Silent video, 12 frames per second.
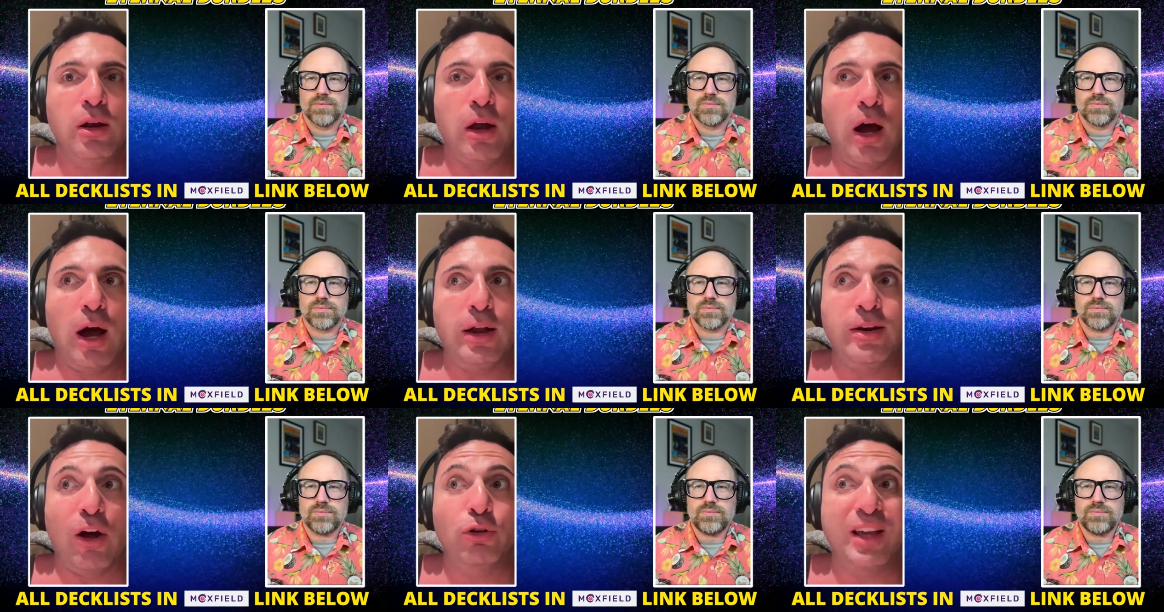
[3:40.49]
Speaker 1: uh,
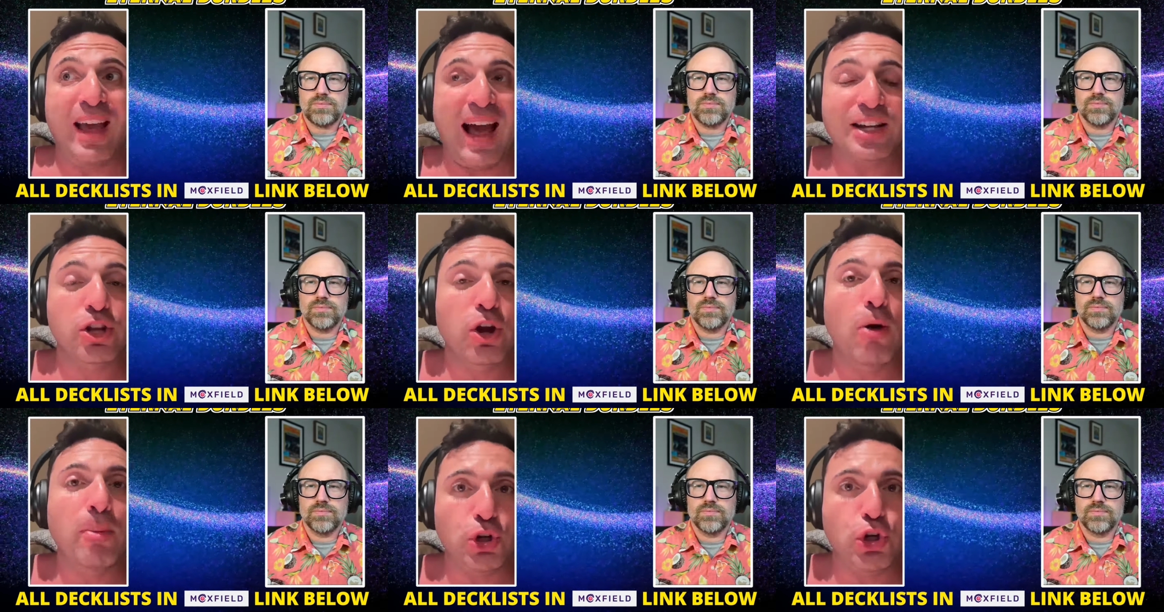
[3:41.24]
not only has to
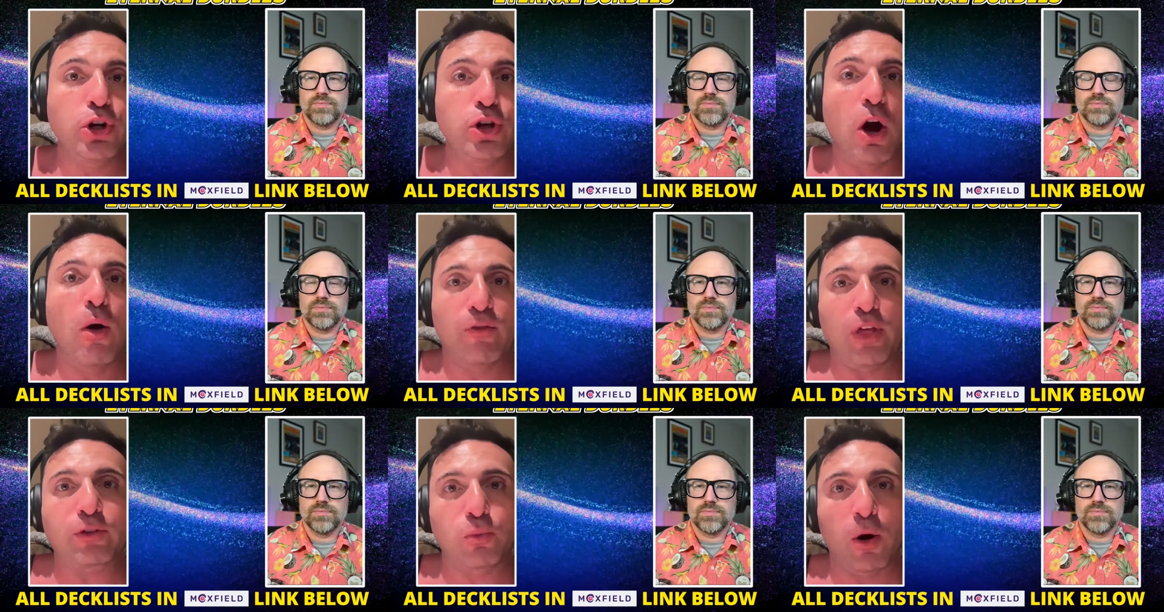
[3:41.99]
go but should go if
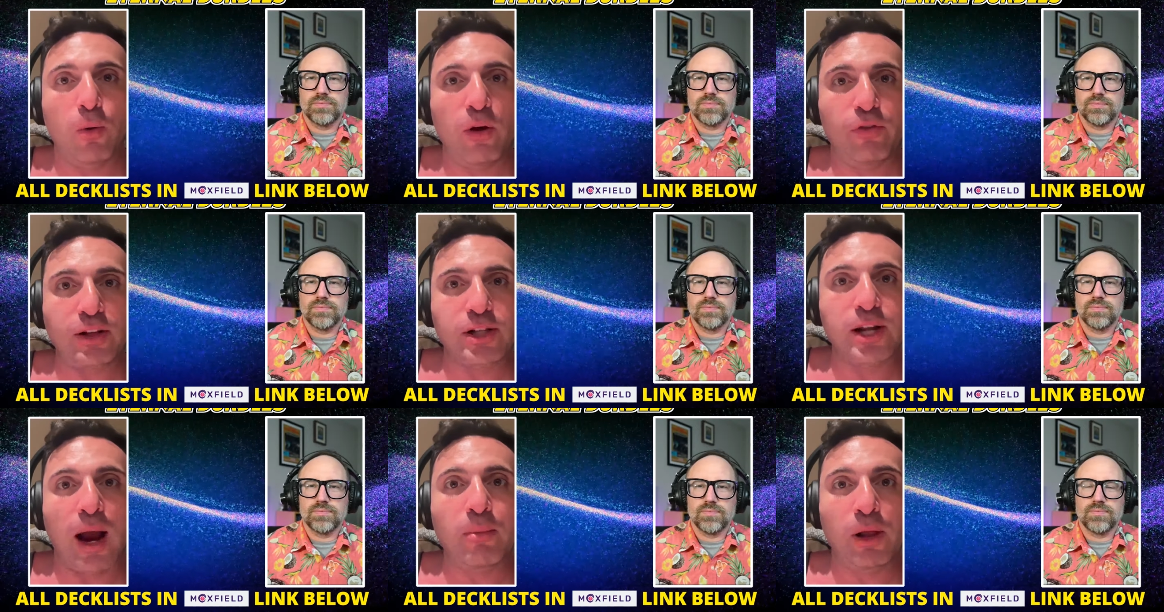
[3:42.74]
that's where if that's the
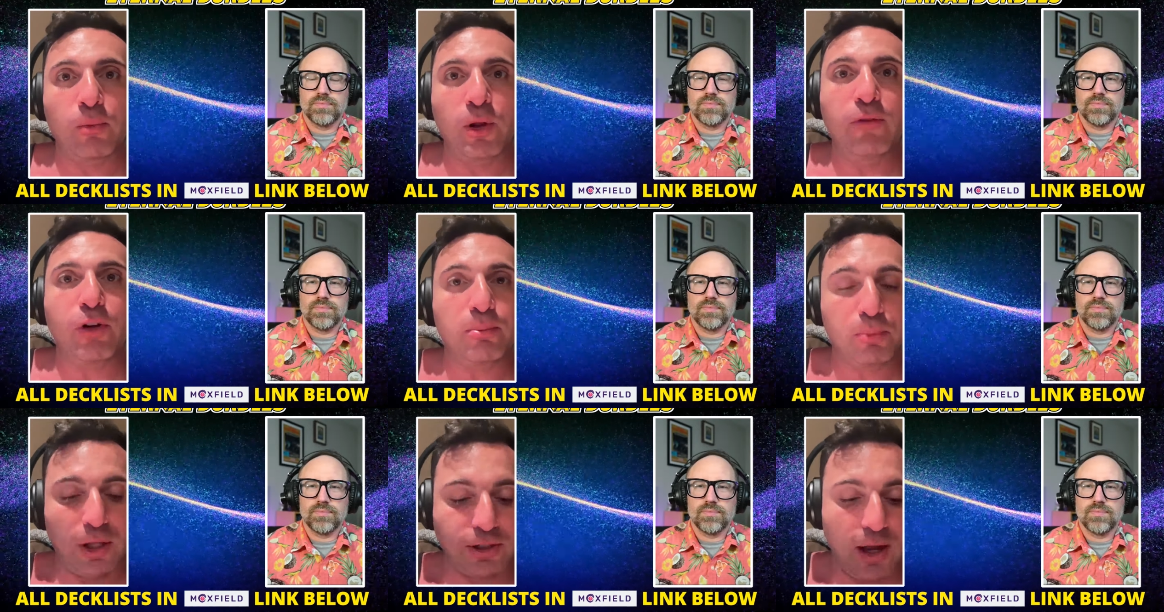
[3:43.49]
timeline we live in
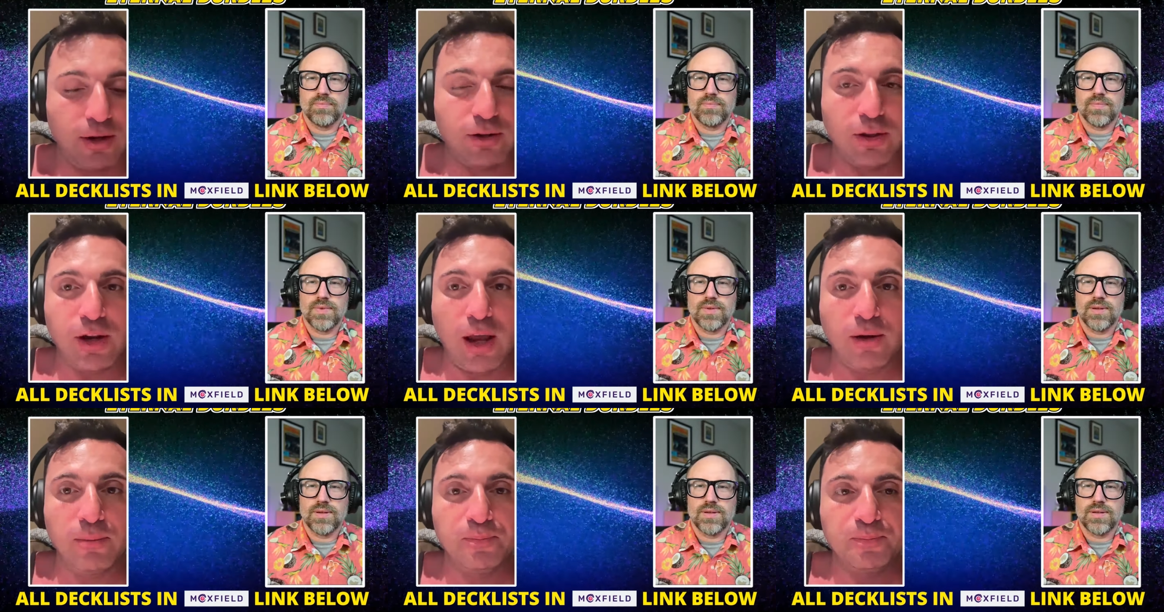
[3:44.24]
but let's get into the data